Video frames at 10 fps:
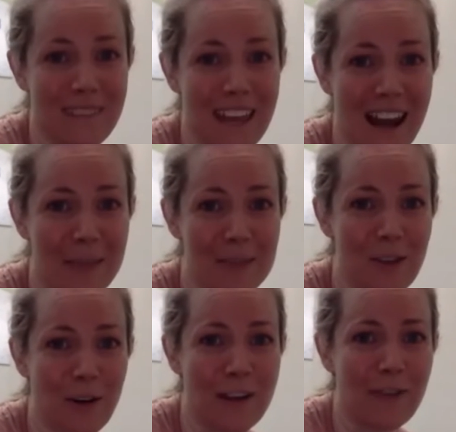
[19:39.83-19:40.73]
And I'm
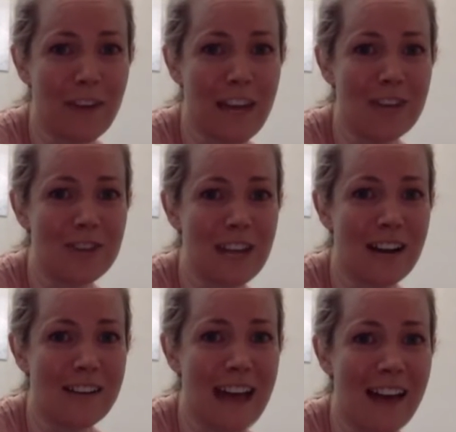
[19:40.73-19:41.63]
so grateful that you
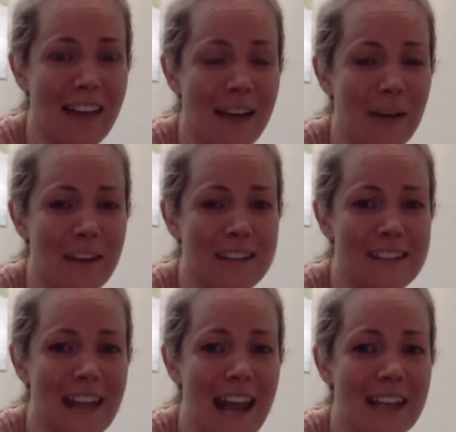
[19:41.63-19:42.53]
shared that light with us
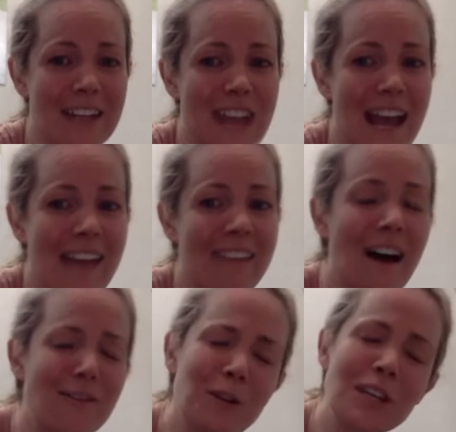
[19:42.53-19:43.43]
today. And Shay, I
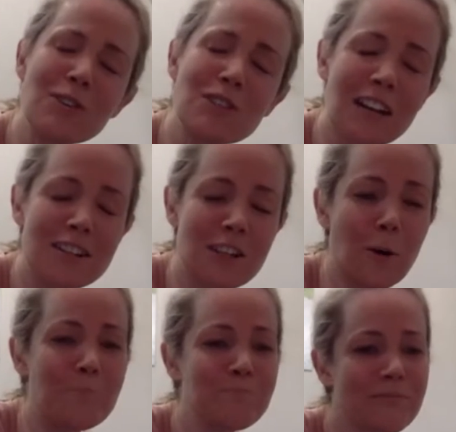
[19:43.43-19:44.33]
loved what you shared
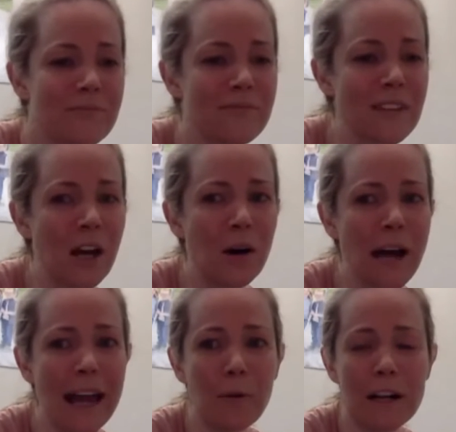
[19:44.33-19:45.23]
too.
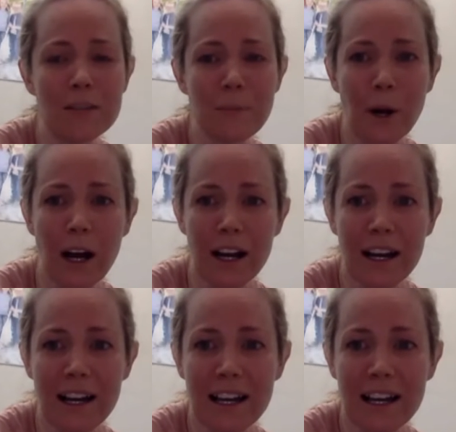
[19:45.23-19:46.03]
Okay, where's Brooke?